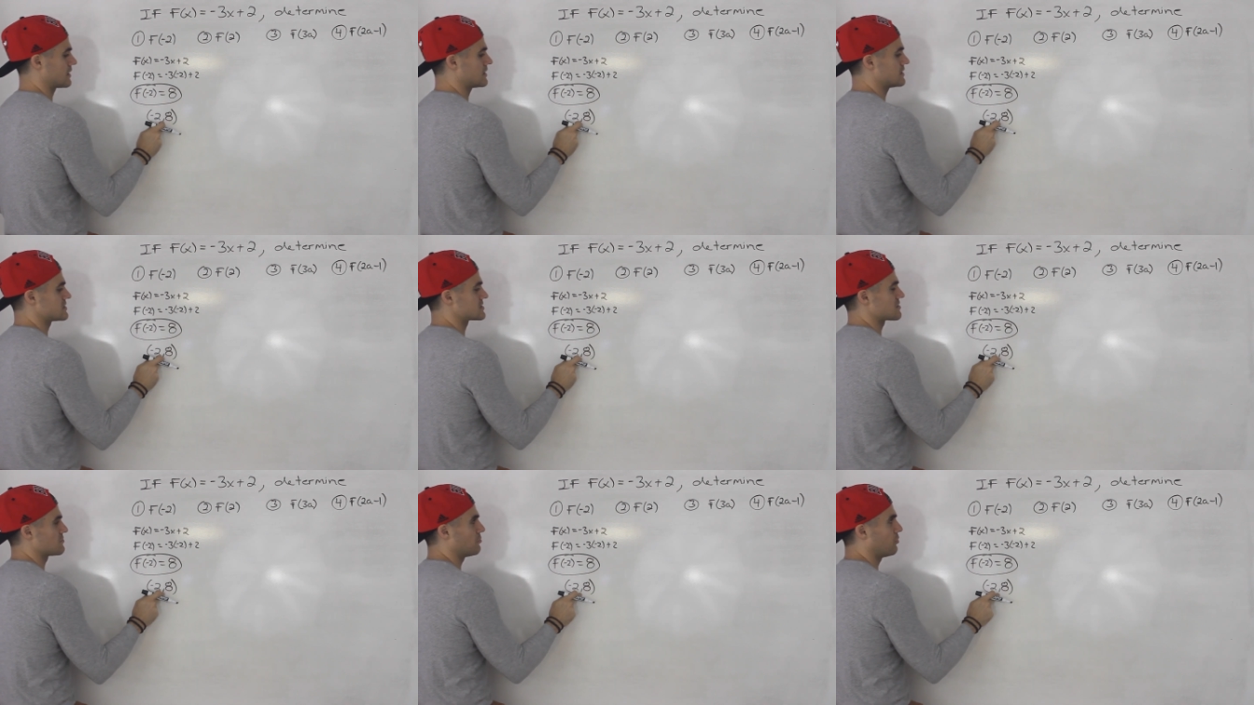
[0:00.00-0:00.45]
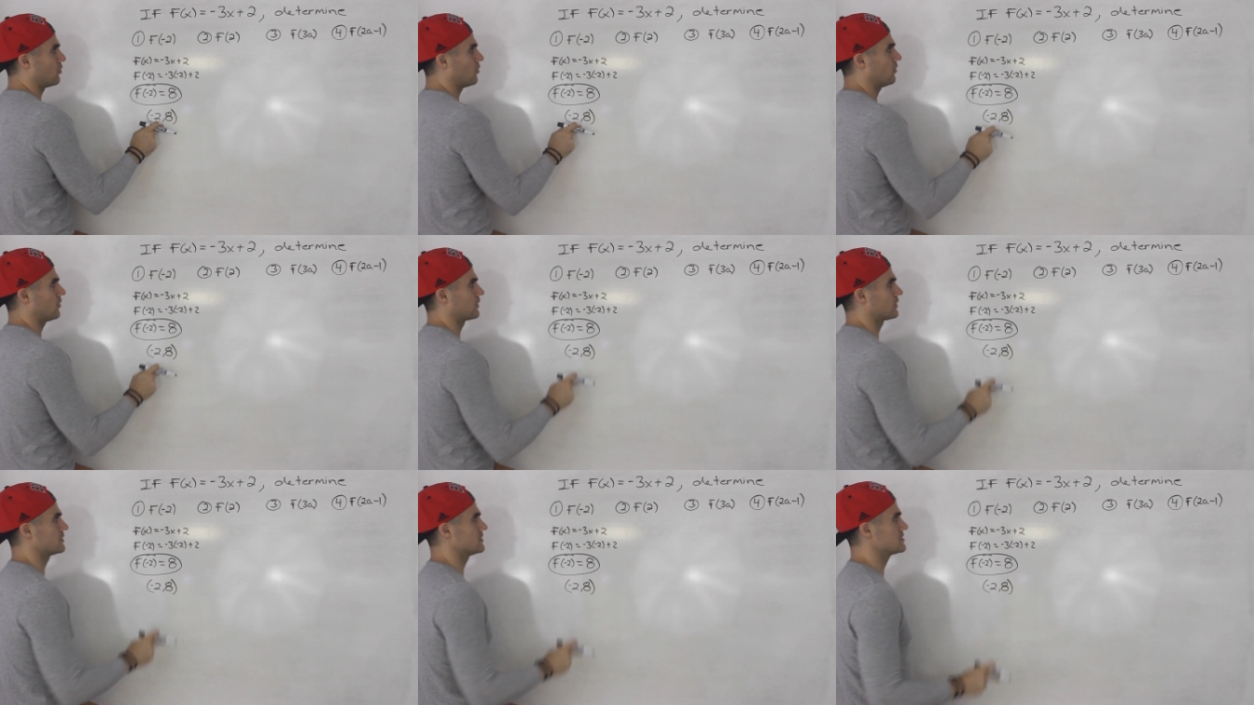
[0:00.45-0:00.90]
is a
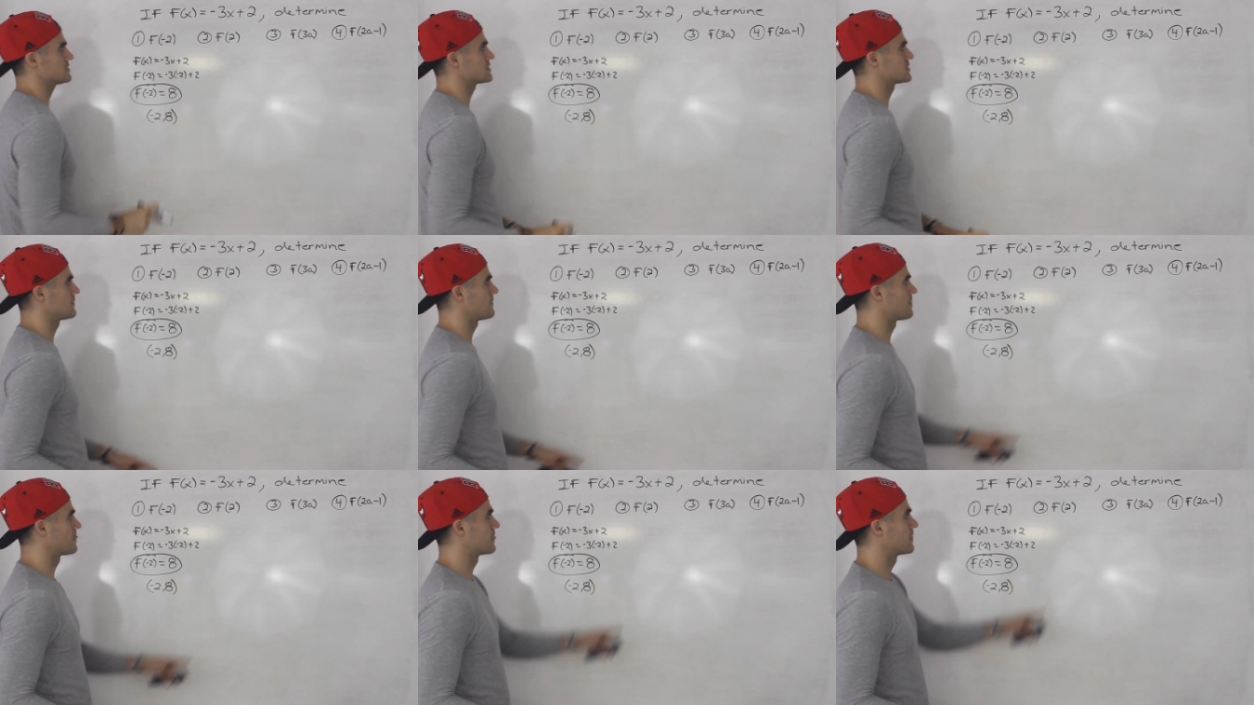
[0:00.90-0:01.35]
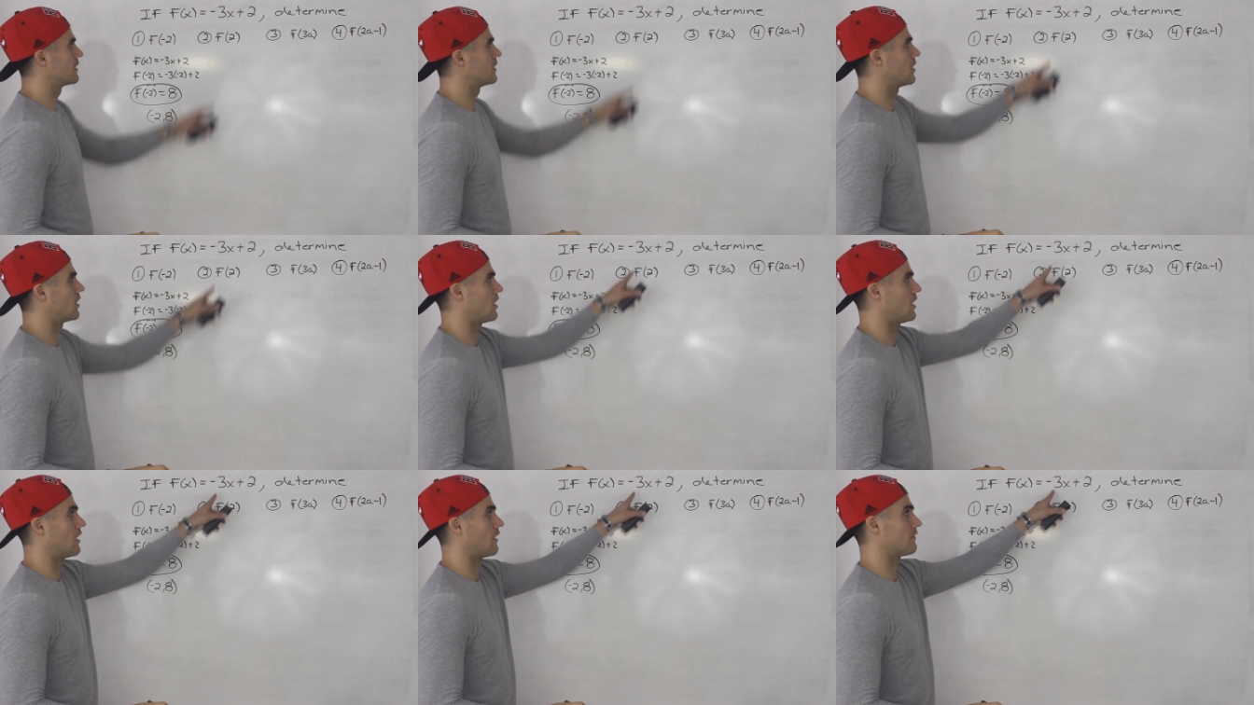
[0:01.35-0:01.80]
point
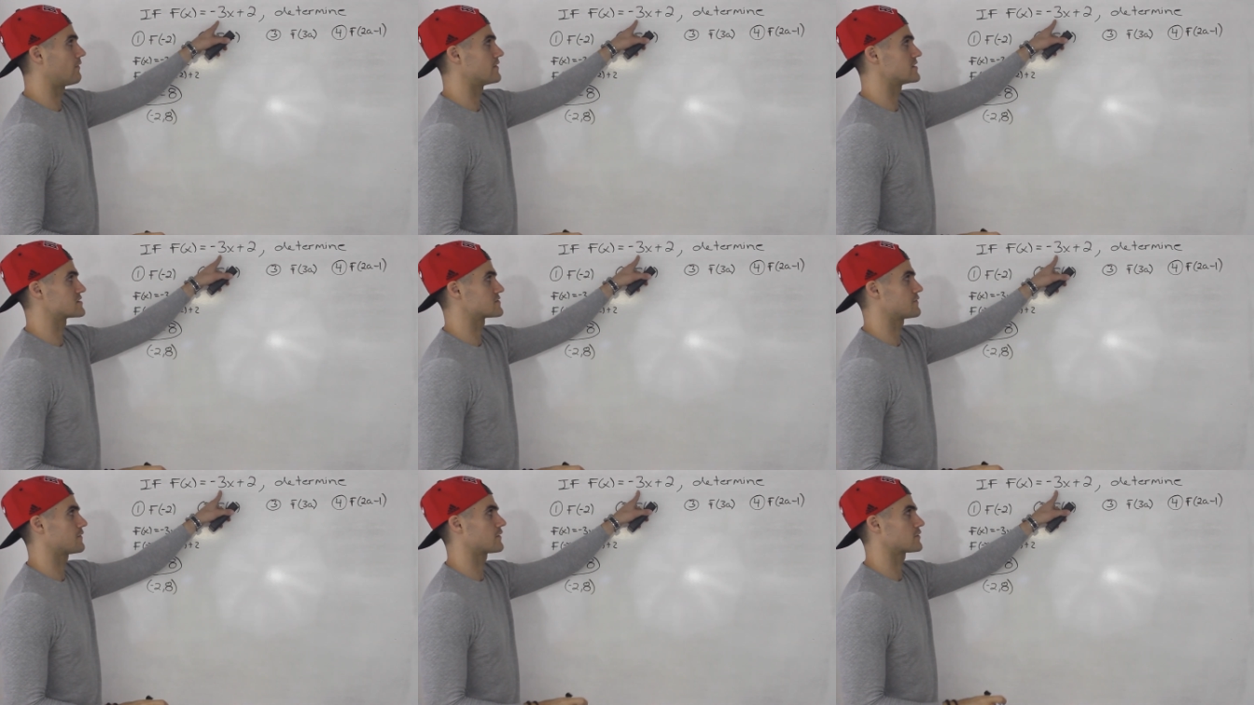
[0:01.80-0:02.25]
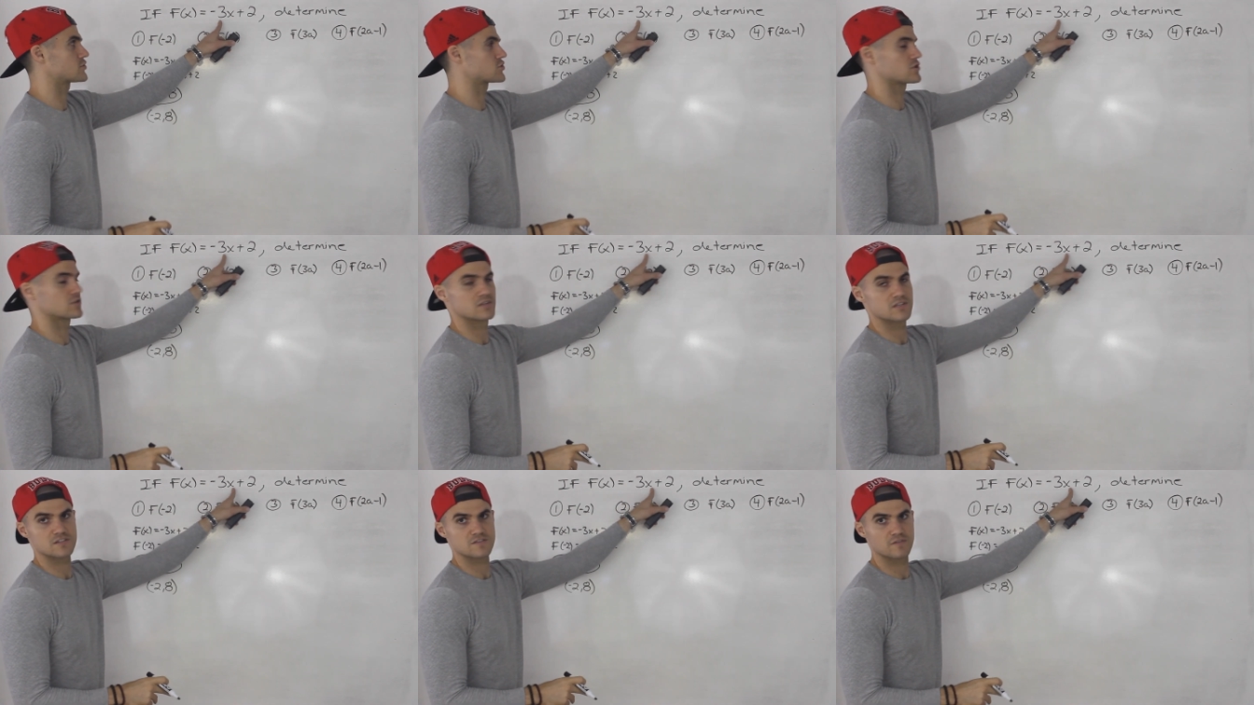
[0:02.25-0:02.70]
on this
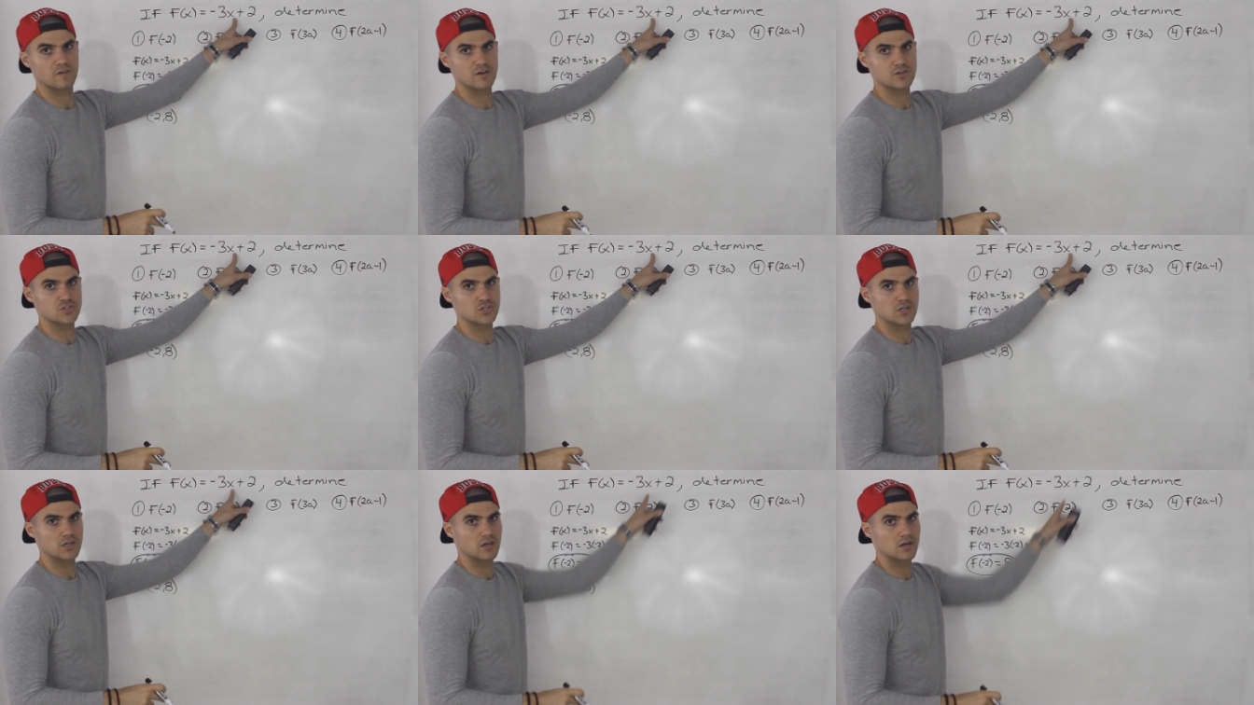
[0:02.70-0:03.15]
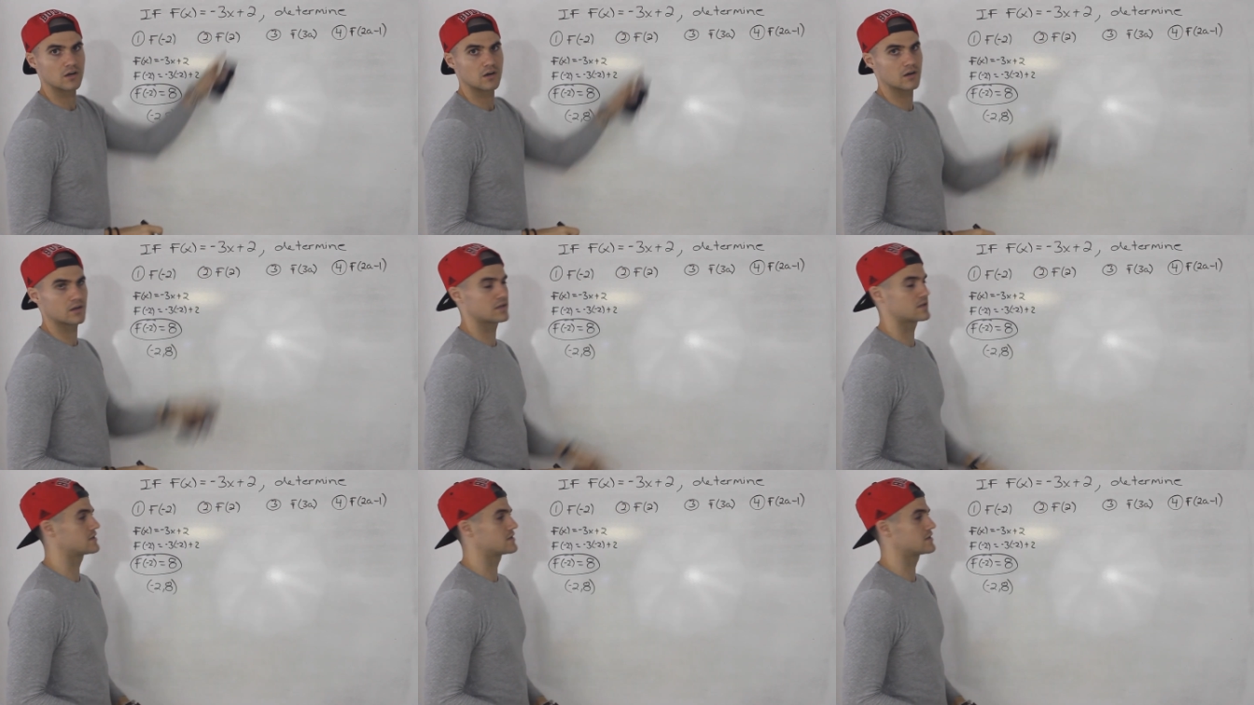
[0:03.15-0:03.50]
function. This function here